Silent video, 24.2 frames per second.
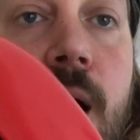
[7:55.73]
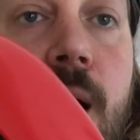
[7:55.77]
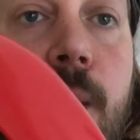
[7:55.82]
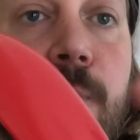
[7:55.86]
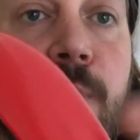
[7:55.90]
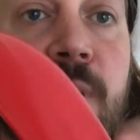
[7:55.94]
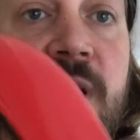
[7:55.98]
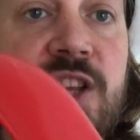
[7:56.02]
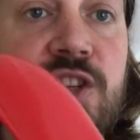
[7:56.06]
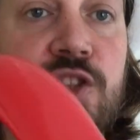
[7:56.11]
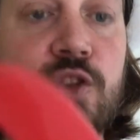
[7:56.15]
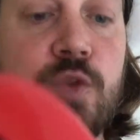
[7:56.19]

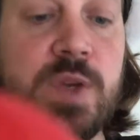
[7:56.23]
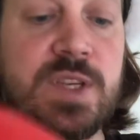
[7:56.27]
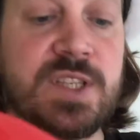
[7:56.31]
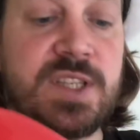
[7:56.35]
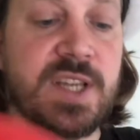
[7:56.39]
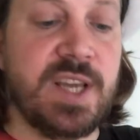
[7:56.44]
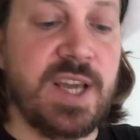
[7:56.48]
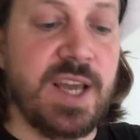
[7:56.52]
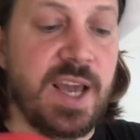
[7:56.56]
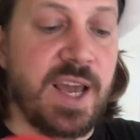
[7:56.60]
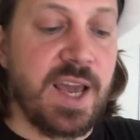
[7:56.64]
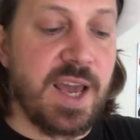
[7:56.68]
pinch
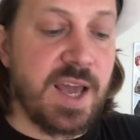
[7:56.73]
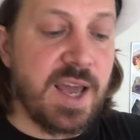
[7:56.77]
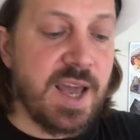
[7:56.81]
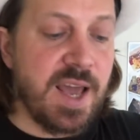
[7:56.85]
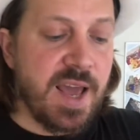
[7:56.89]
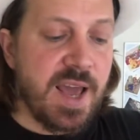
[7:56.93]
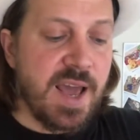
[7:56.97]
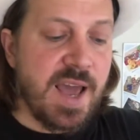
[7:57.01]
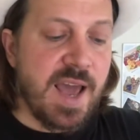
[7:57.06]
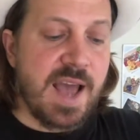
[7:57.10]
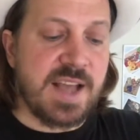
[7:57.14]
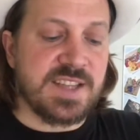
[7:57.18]
twist here
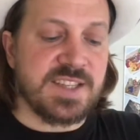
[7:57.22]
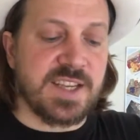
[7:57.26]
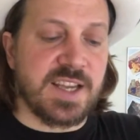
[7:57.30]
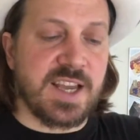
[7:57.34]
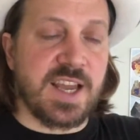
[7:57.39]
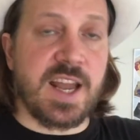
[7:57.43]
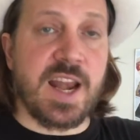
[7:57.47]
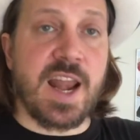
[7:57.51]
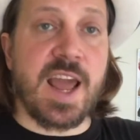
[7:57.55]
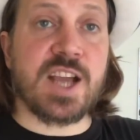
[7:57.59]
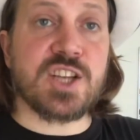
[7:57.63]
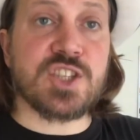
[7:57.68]
as a
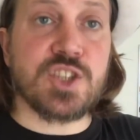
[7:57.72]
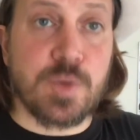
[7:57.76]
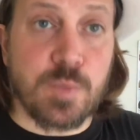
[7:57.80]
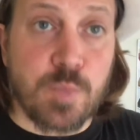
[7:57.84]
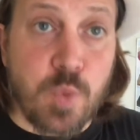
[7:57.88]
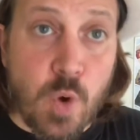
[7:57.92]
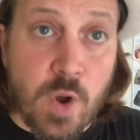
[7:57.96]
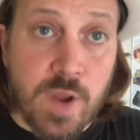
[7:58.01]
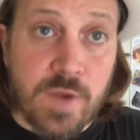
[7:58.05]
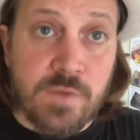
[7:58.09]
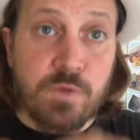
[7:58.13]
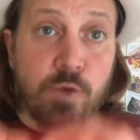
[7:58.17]
connection
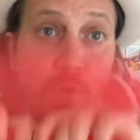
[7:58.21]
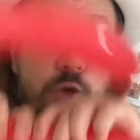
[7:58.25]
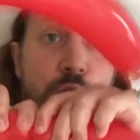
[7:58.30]
point for